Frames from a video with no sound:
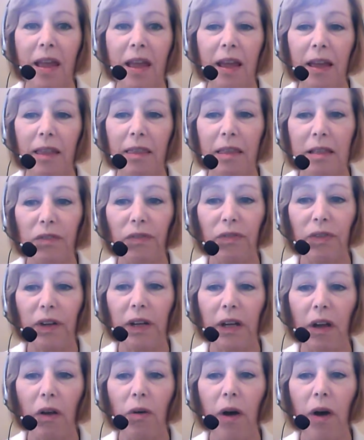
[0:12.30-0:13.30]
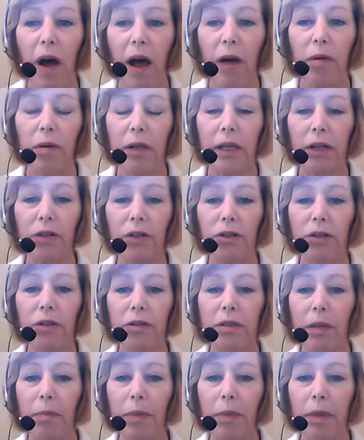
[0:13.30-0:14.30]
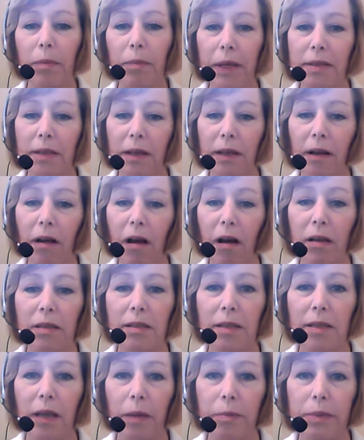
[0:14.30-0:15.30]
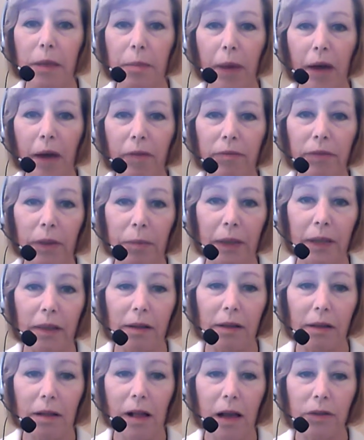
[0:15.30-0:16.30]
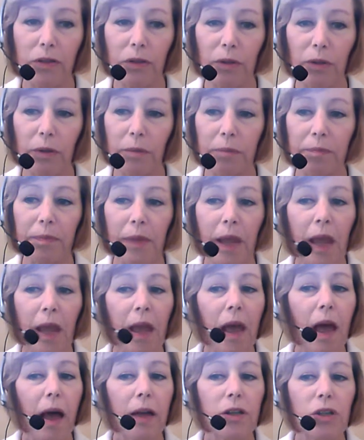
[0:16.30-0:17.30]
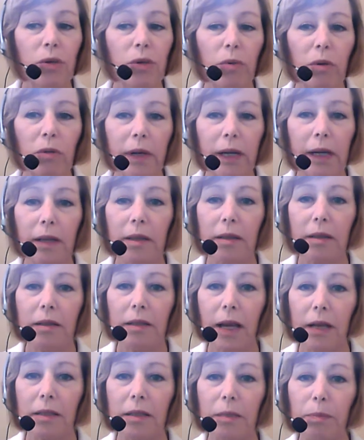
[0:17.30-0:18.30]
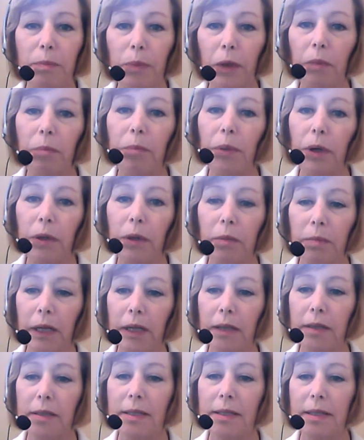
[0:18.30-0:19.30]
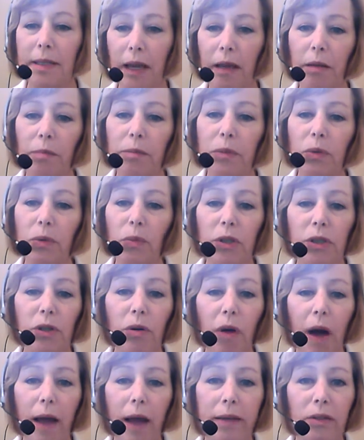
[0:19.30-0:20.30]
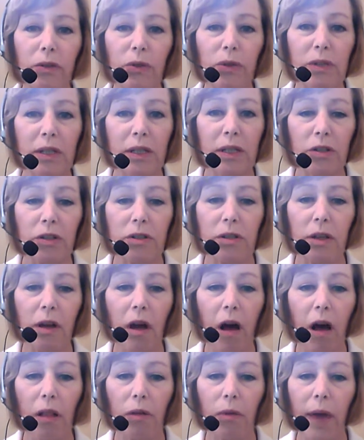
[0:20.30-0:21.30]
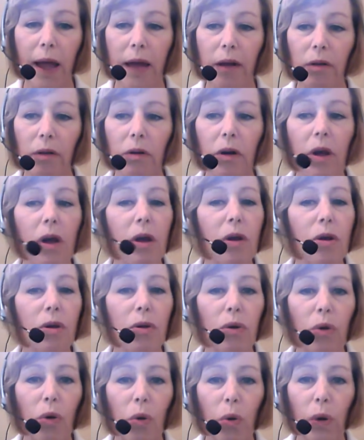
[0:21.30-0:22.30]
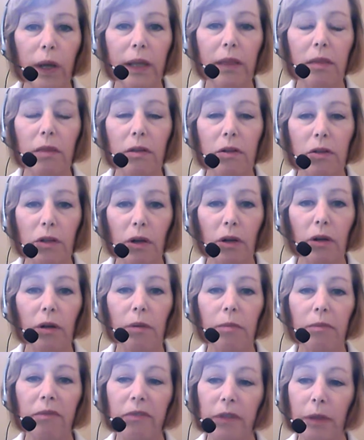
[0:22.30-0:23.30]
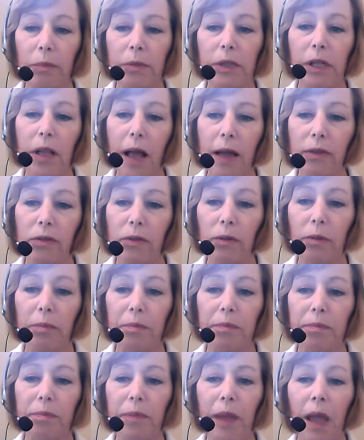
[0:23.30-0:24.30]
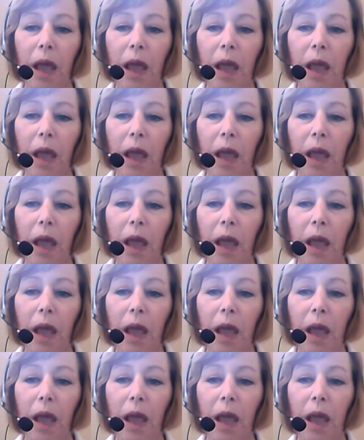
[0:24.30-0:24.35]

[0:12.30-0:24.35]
In this video, I will introduce some of the basic concepts about flipping the classroom. As you will read in the textbook, Bergman and Sams were two high school teachers in Colorado who coined the term flipped classroom.